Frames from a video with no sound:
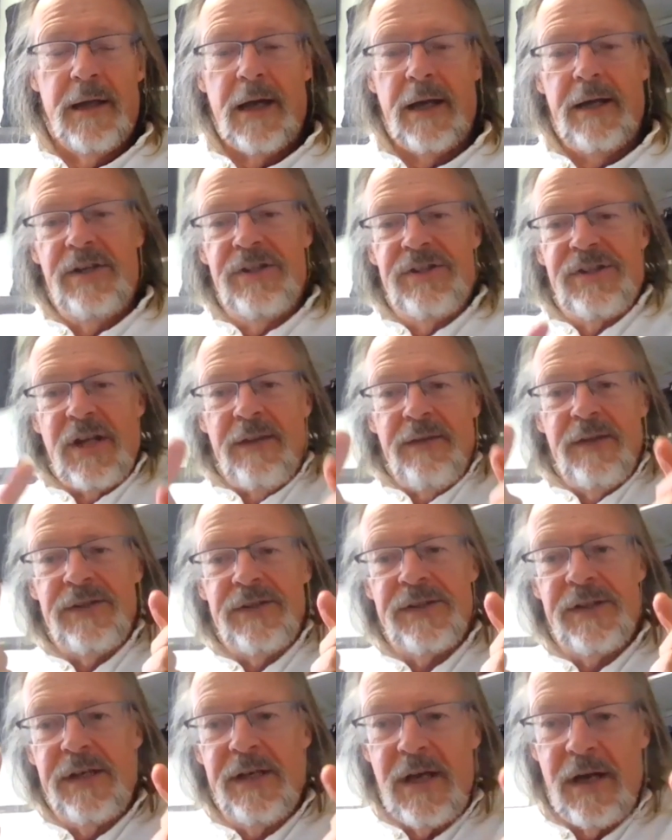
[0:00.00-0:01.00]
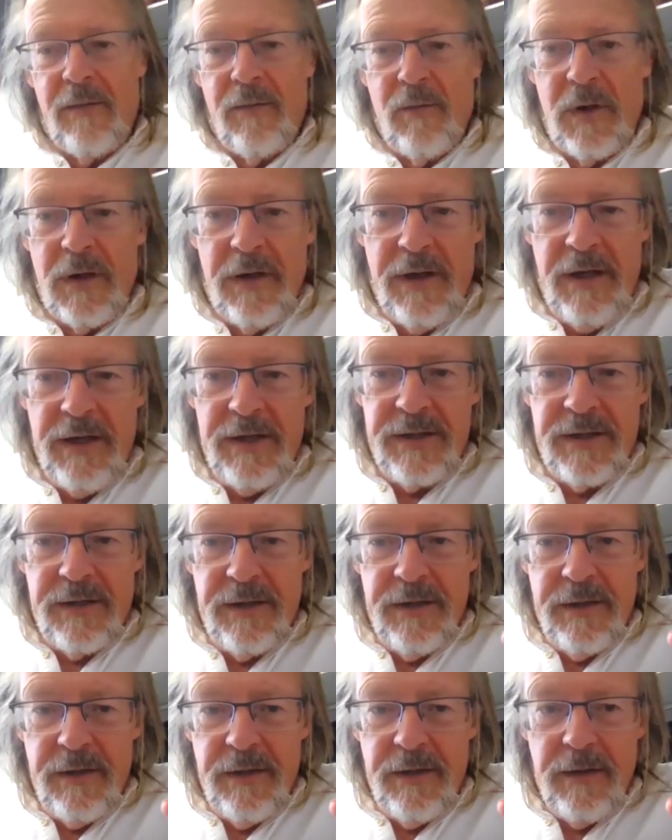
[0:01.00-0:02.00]
And he set this thing up where
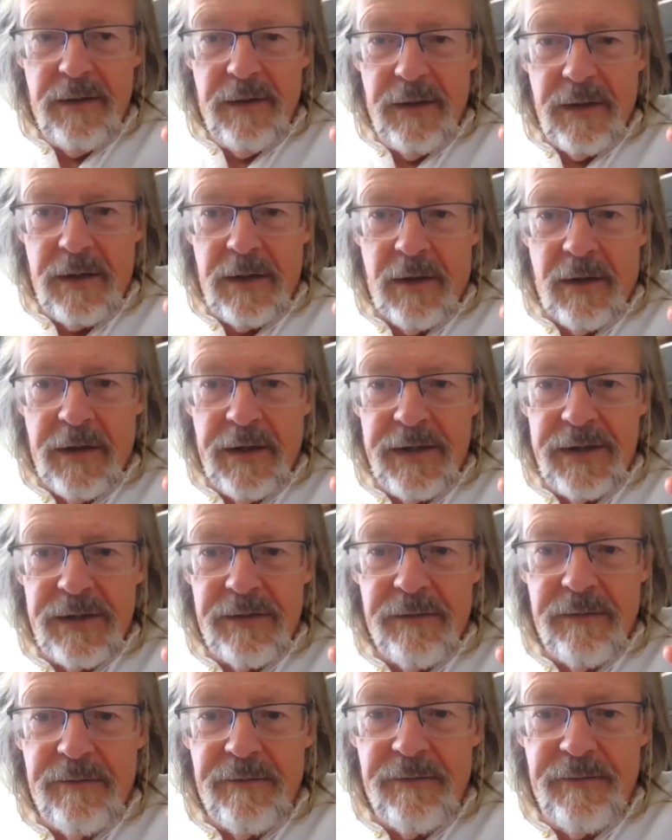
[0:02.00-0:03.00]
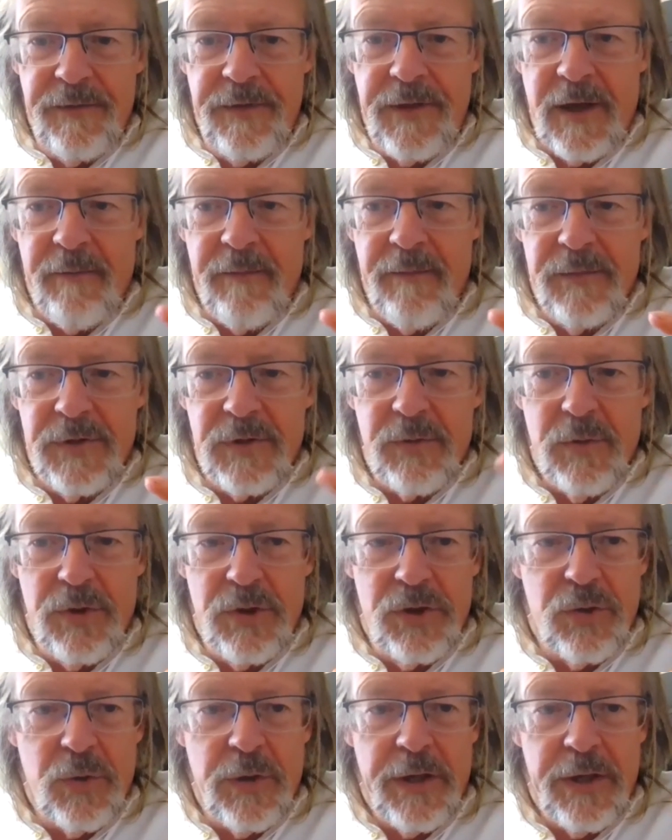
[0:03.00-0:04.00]
the guy's thumbs
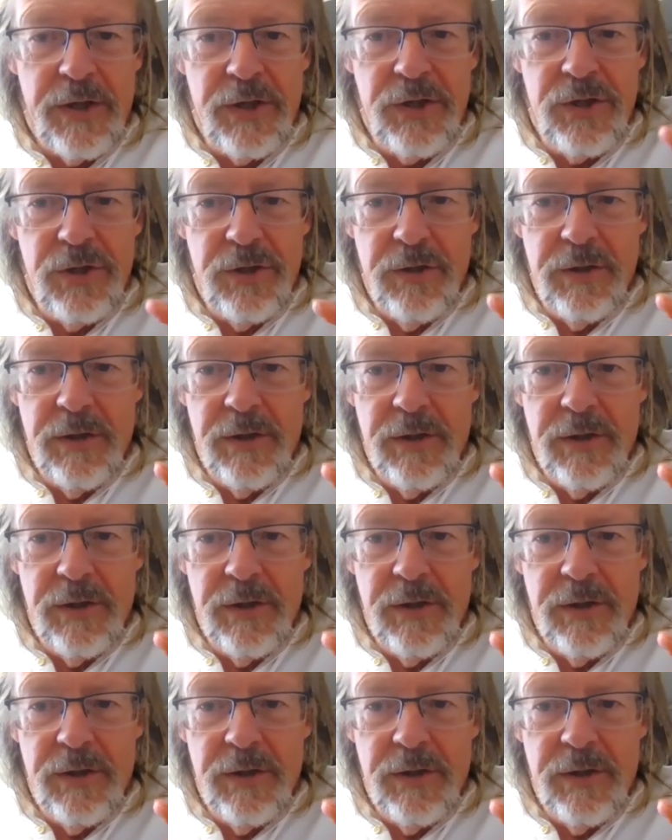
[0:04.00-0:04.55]
would twitch,